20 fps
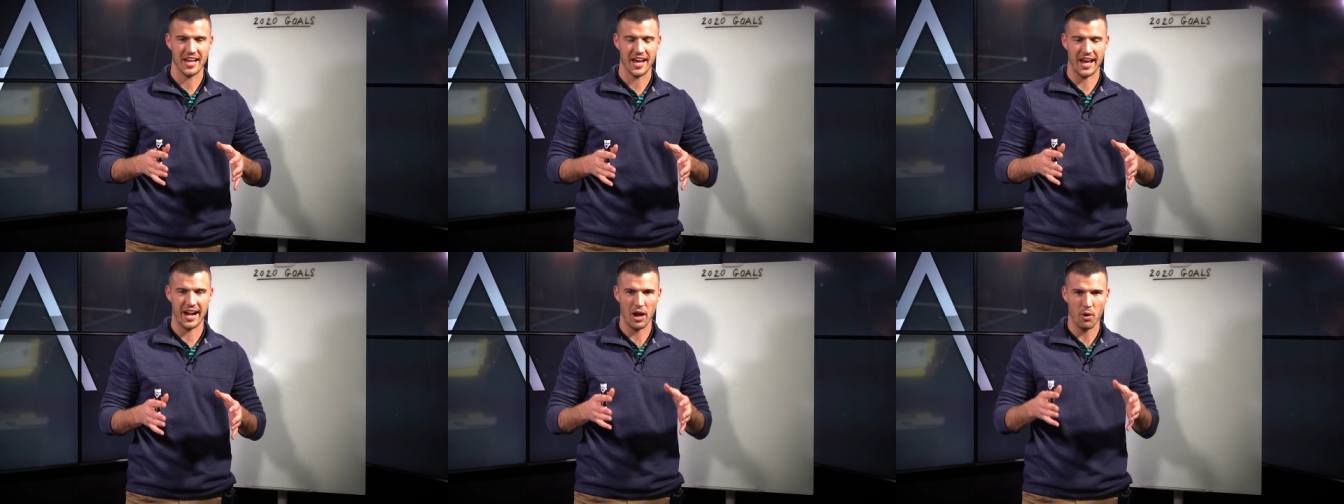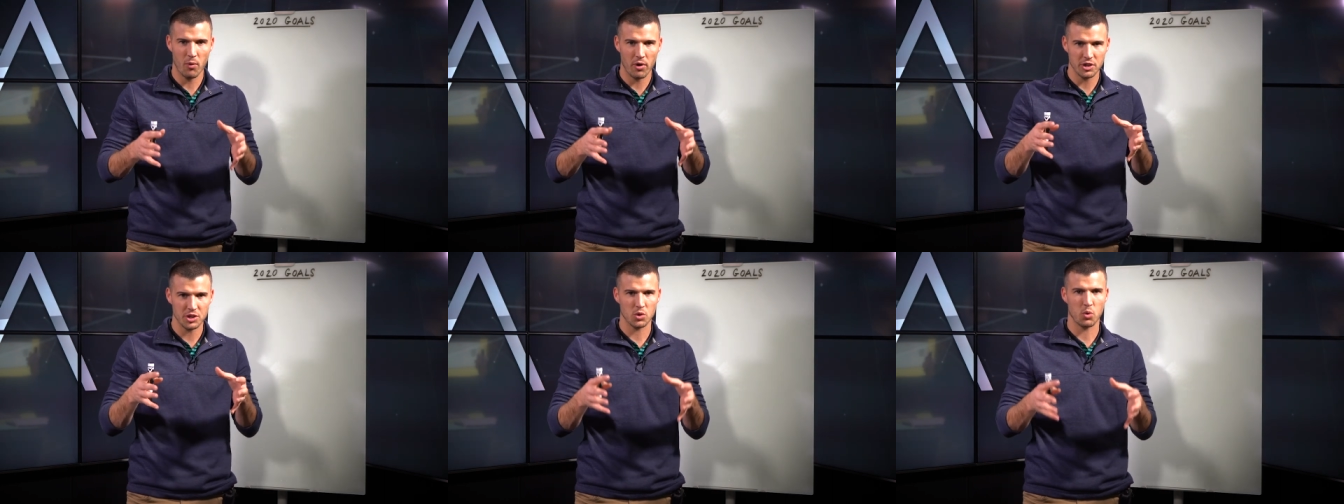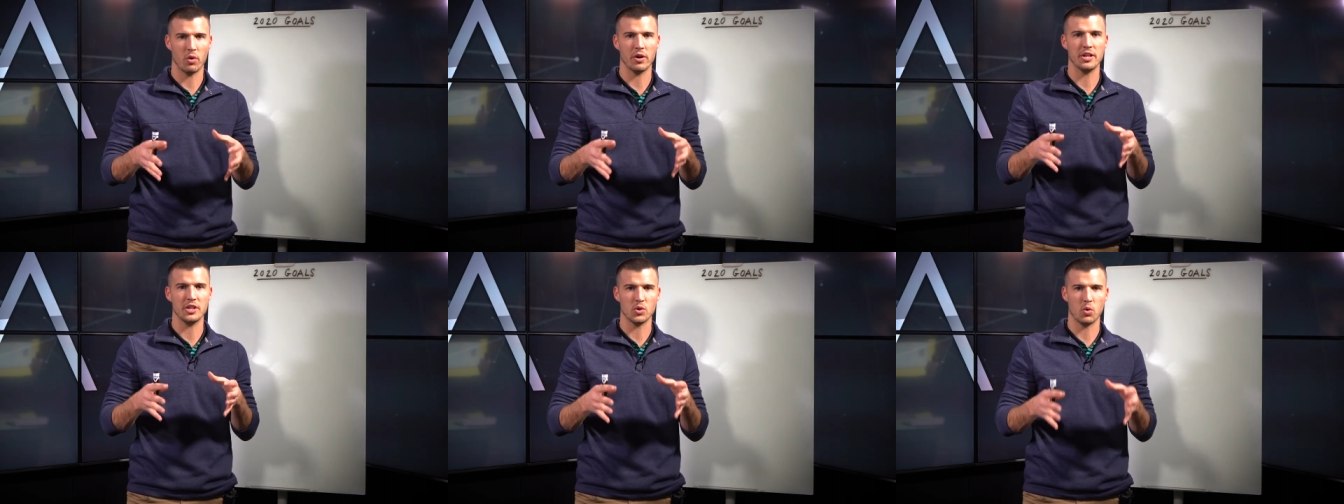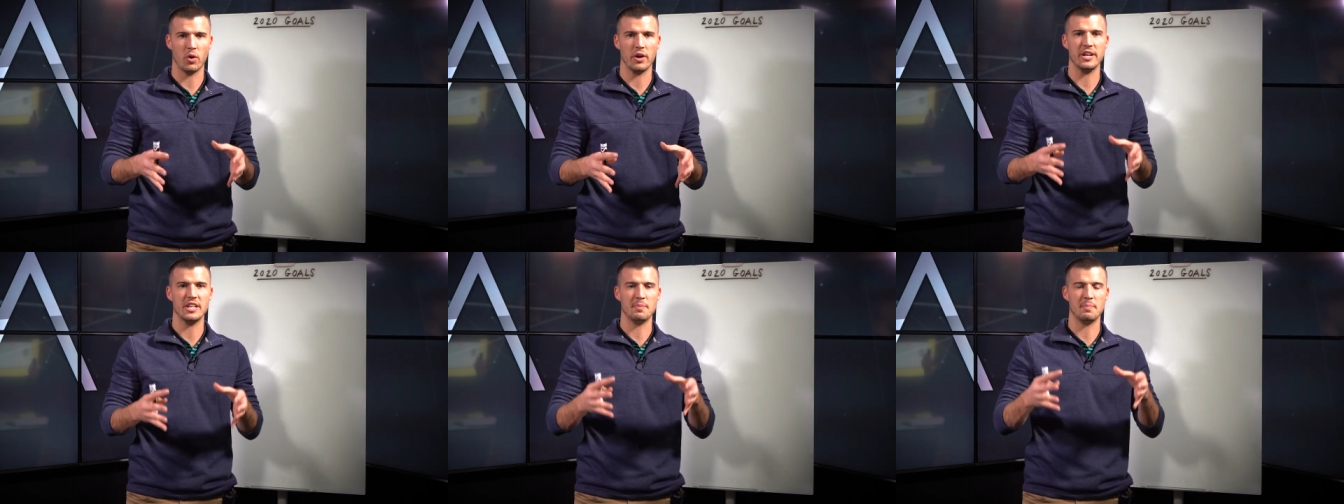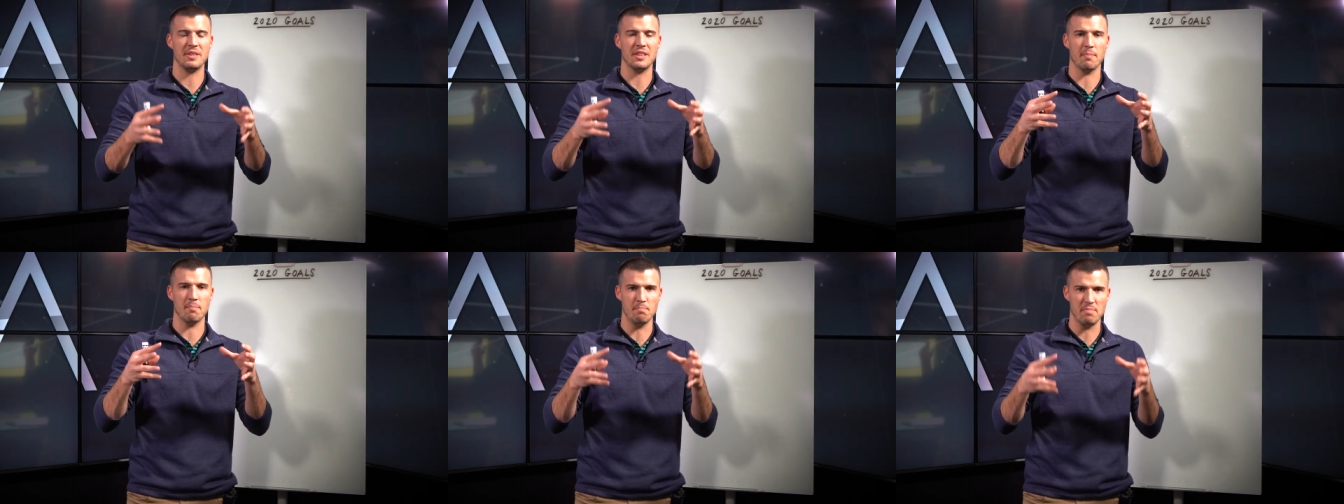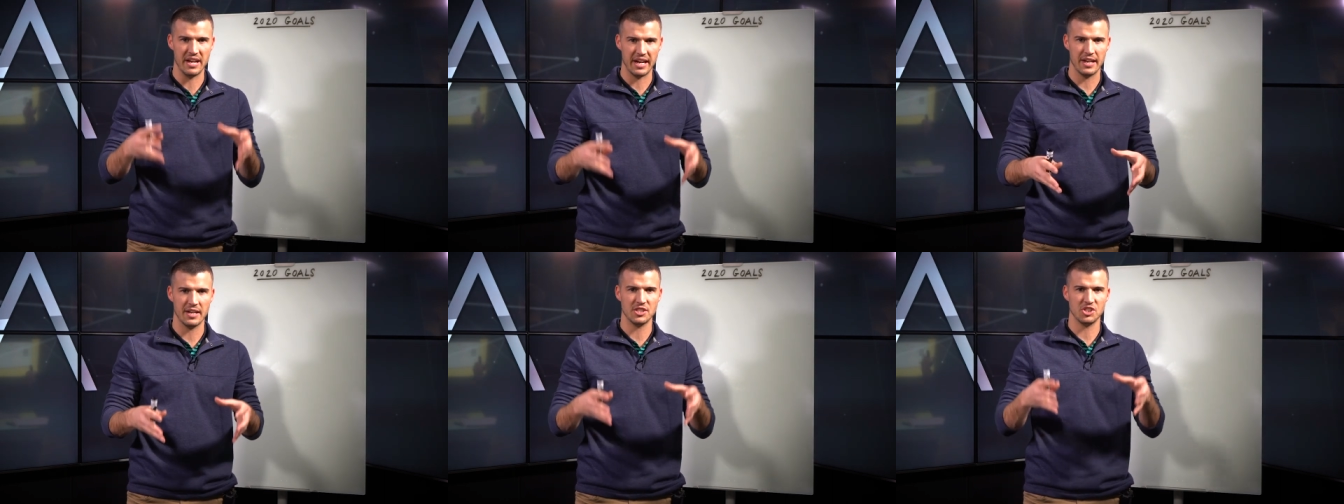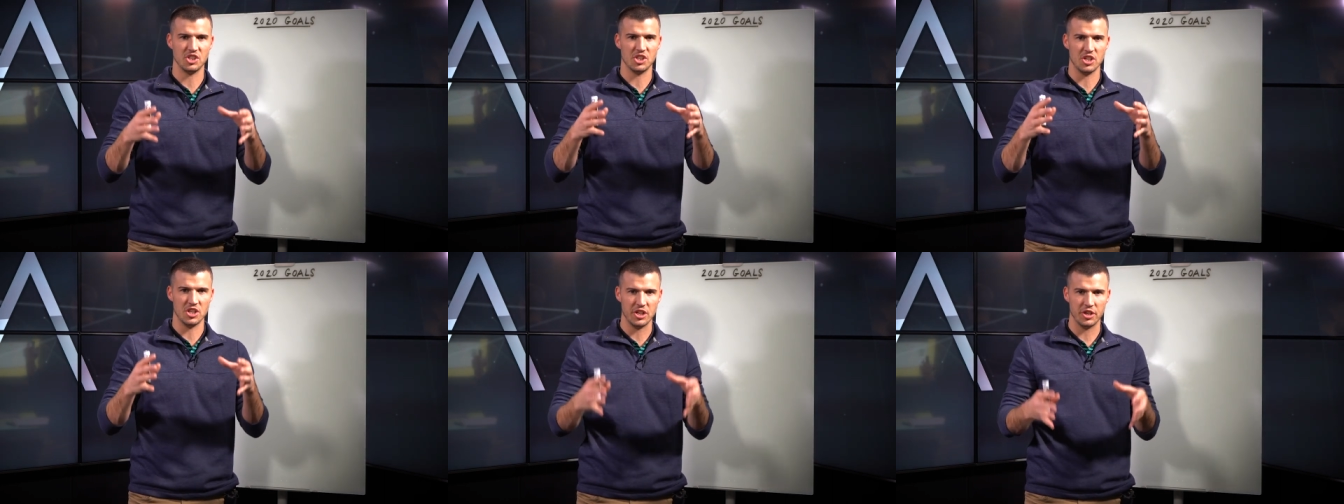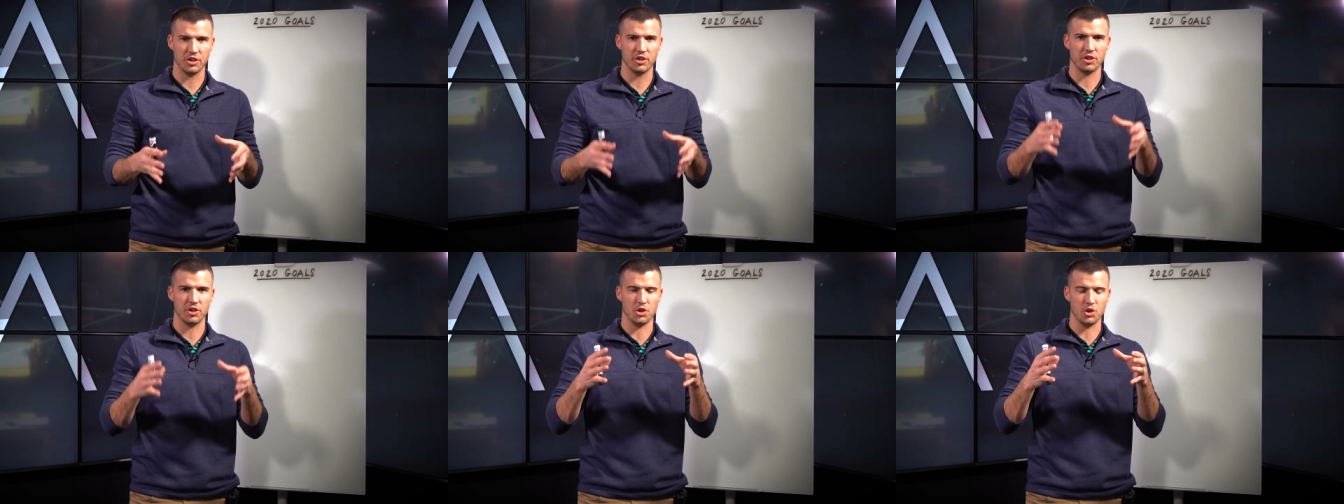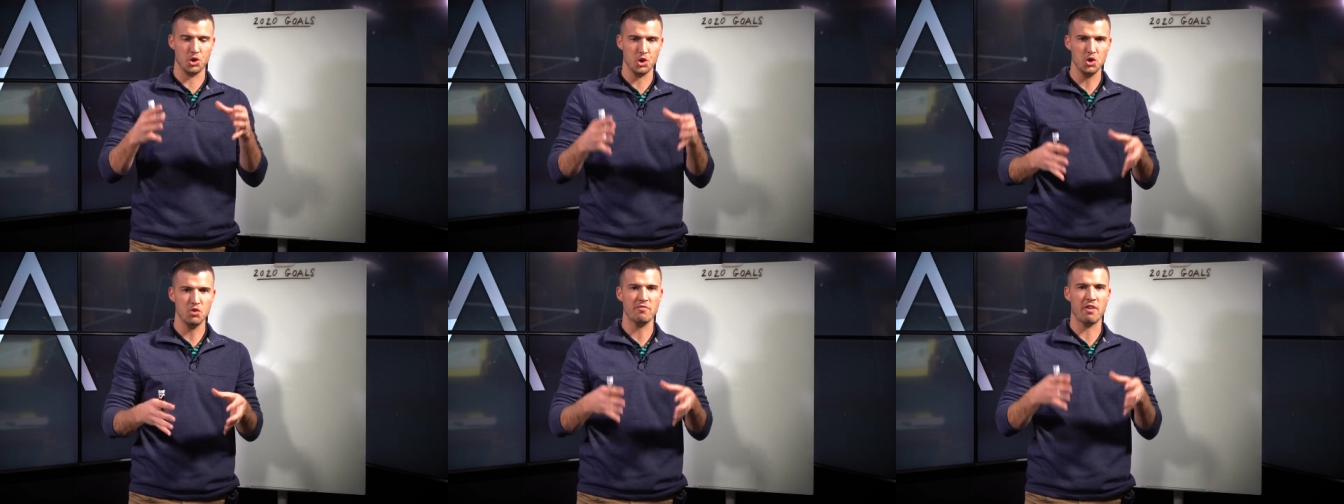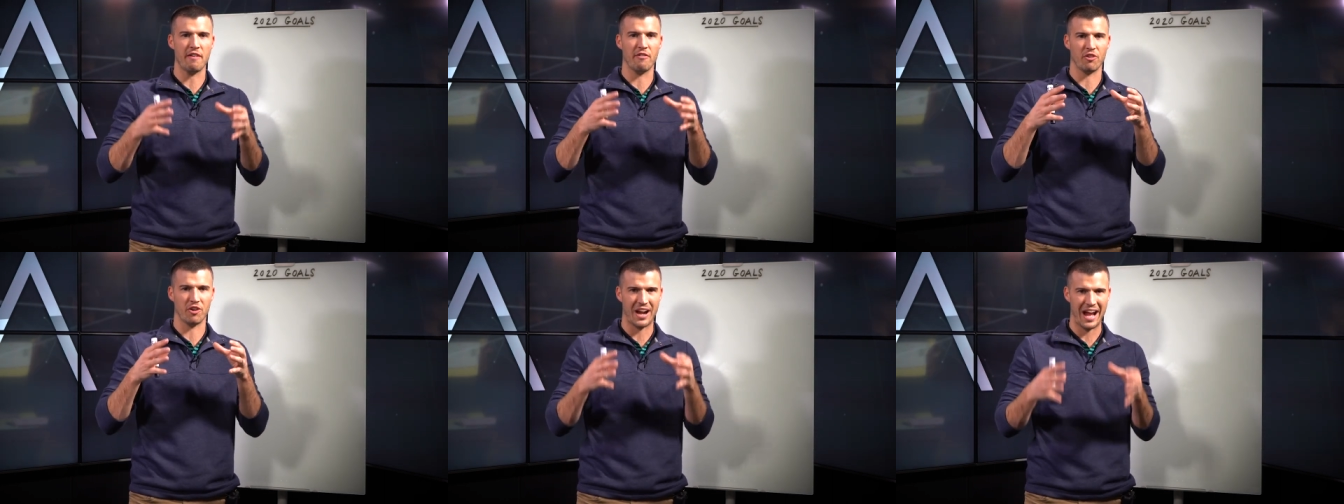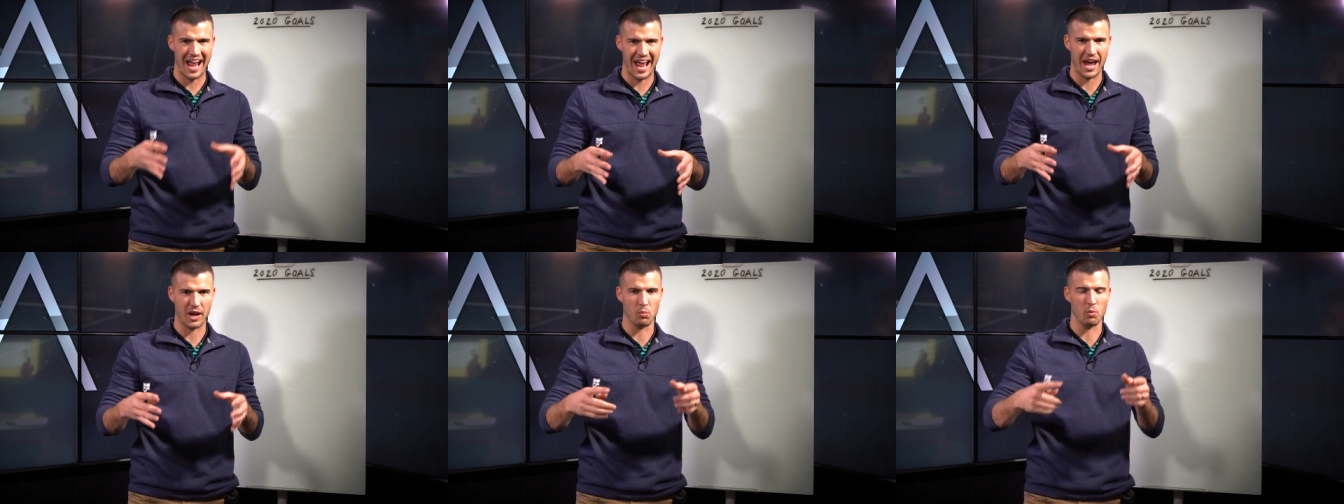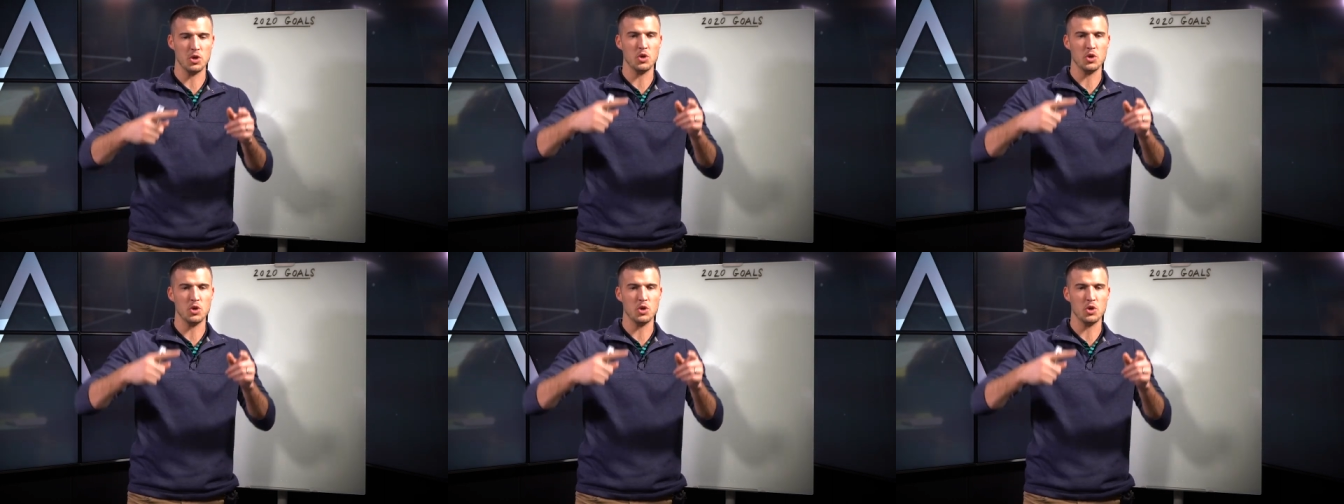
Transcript: And I want 2020 to be the biggest year you've ever had.